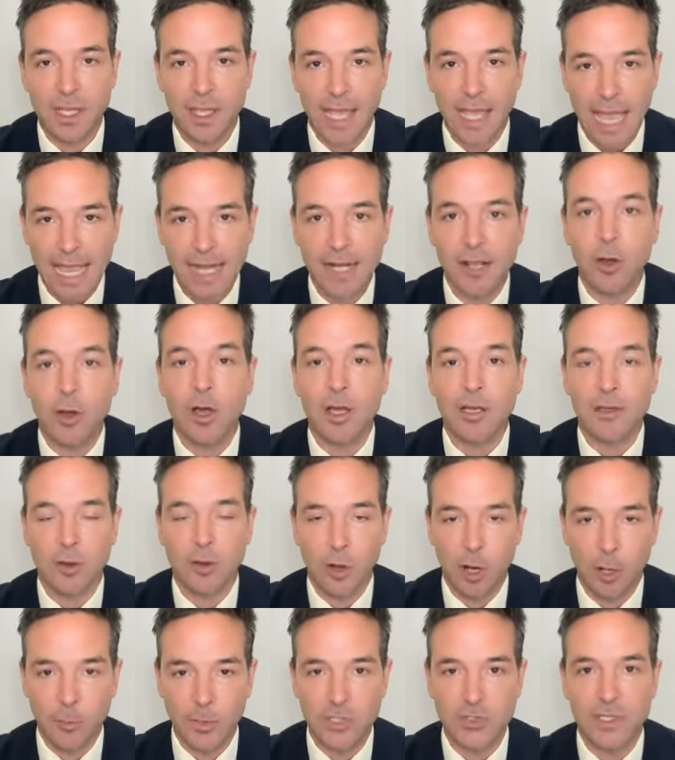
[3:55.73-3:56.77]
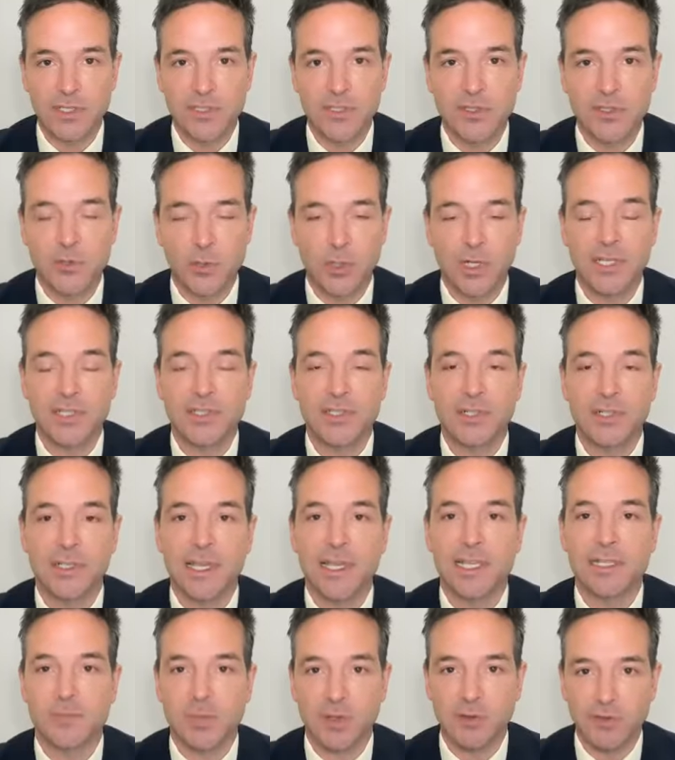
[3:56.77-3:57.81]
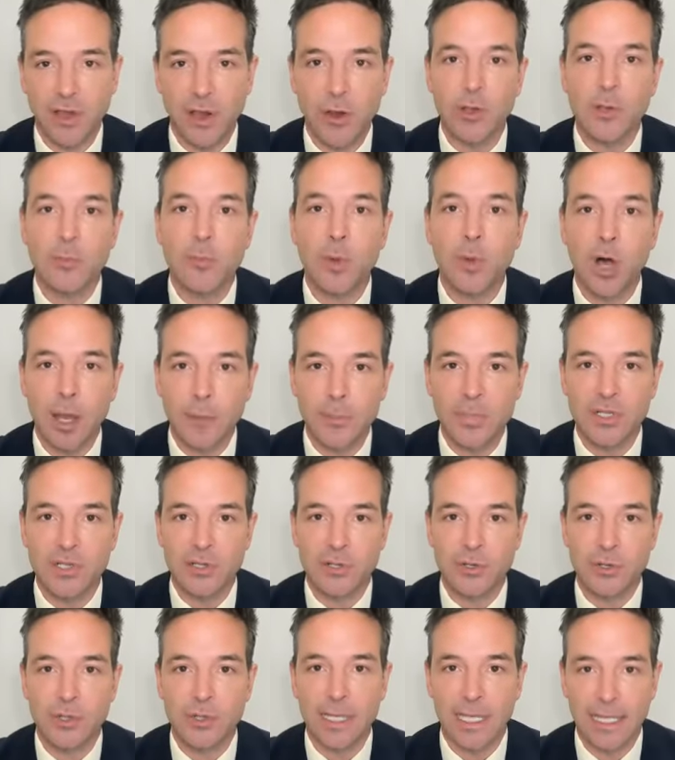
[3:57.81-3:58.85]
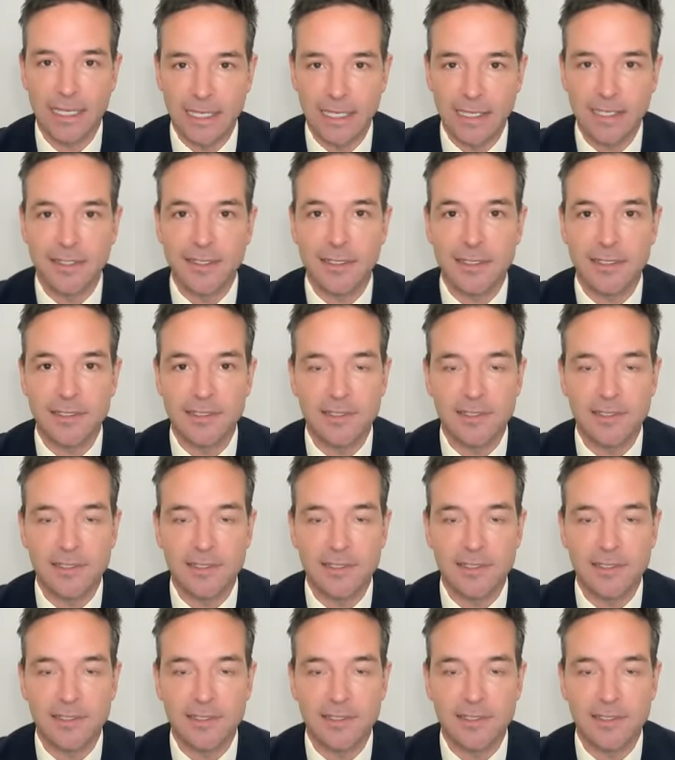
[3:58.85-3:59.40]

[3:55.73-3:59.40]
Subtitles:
Ad hoc arbitration traditionally has been very popular in India.